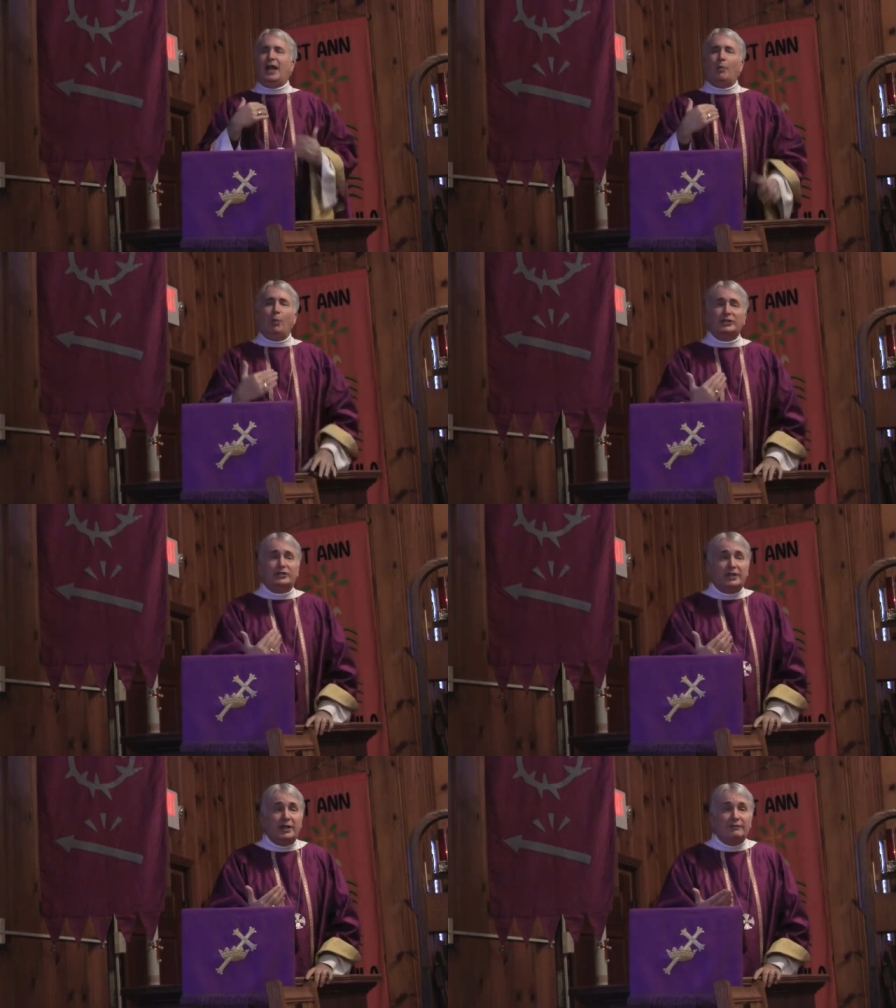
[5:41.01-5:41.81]
And
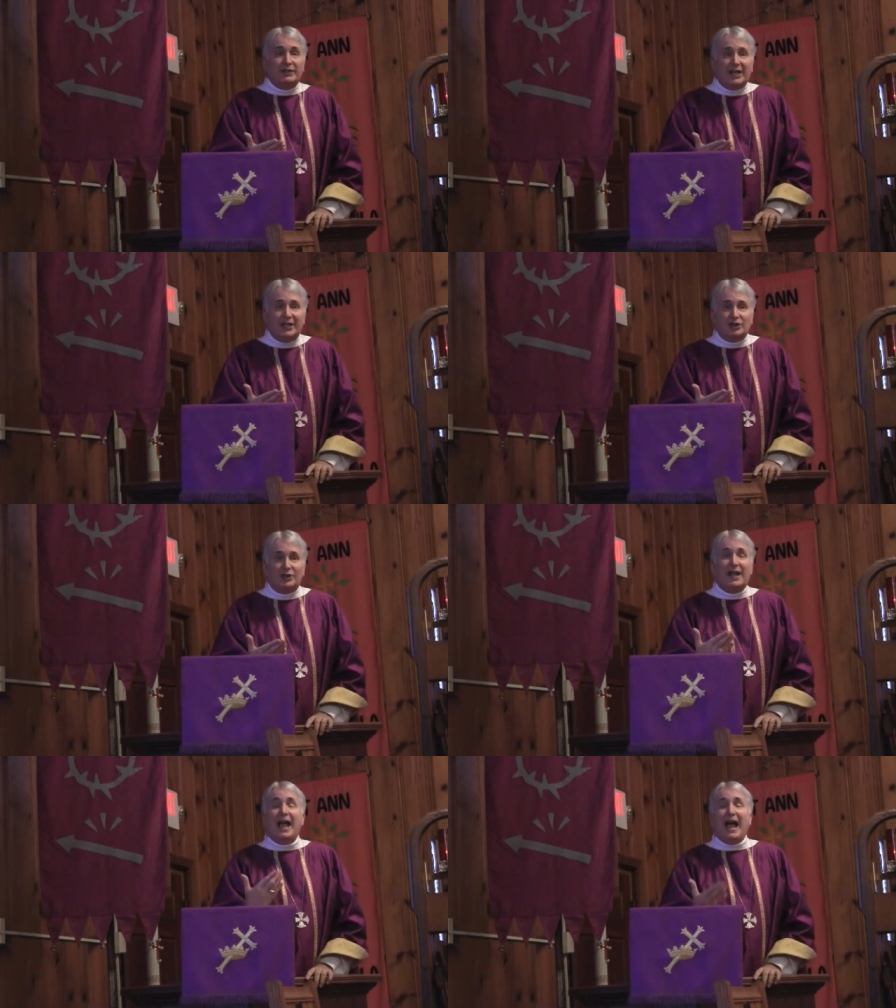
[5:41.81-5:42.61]
what's the
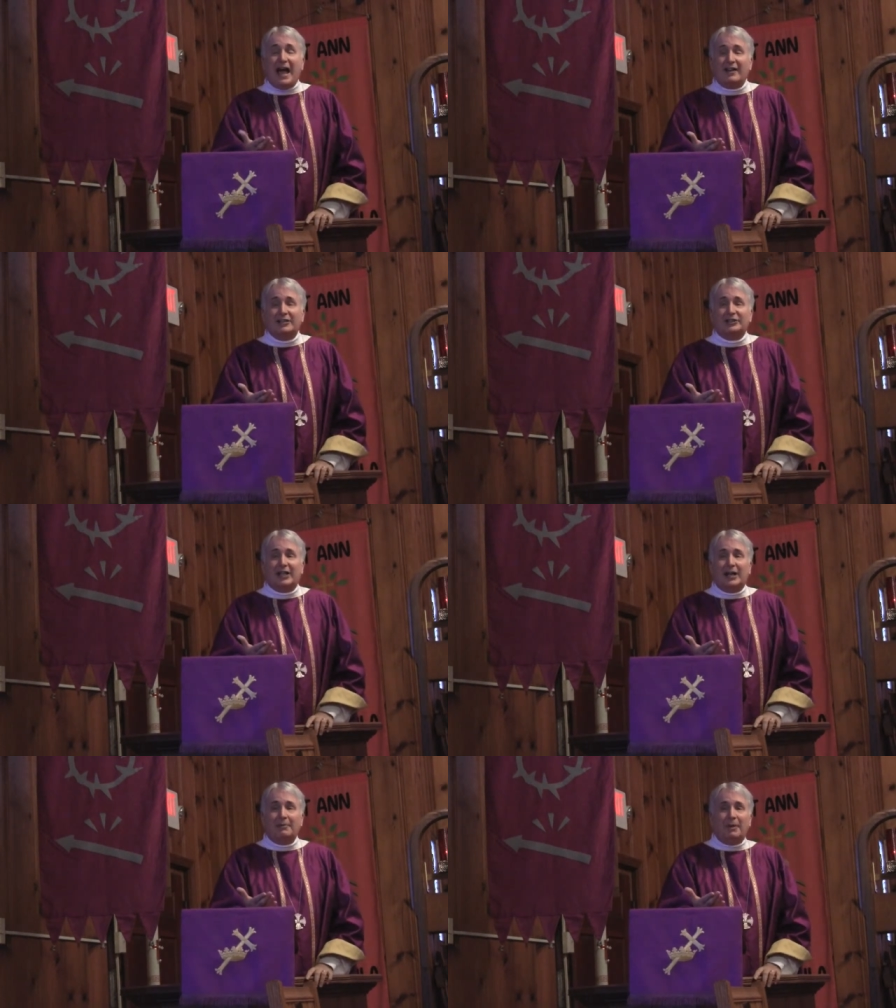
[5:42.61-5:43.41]
invitation? How does
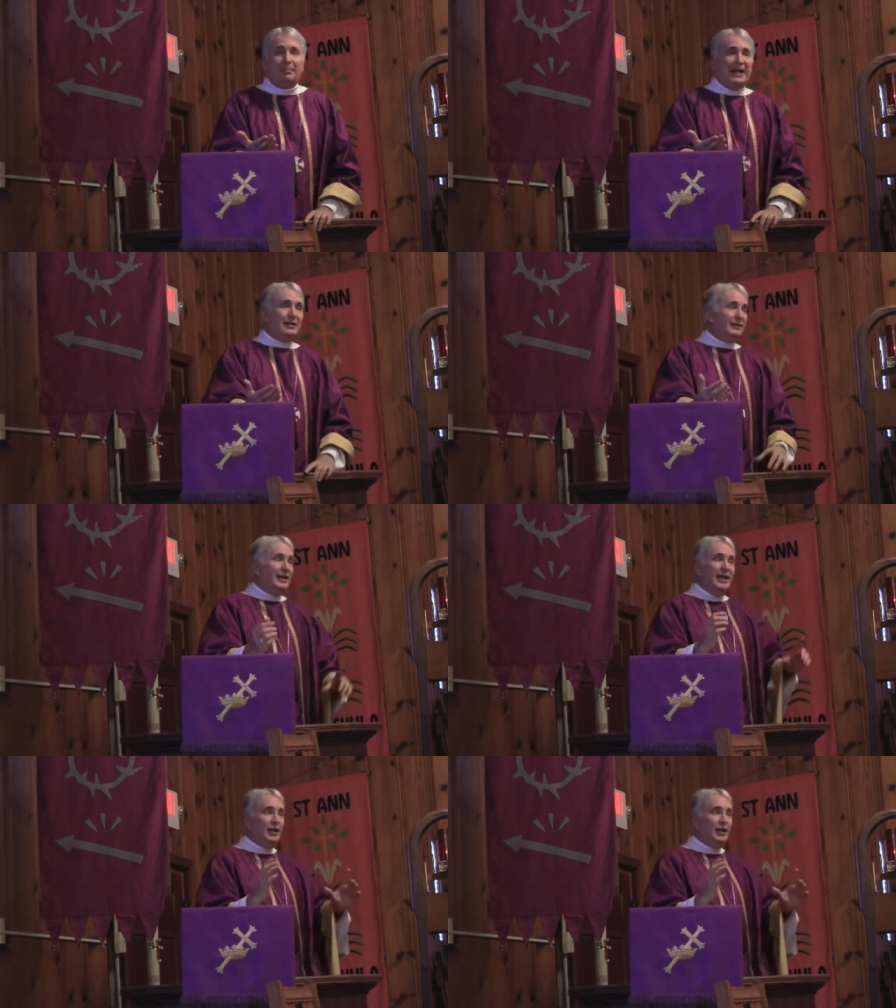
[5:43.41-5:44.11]
that come about?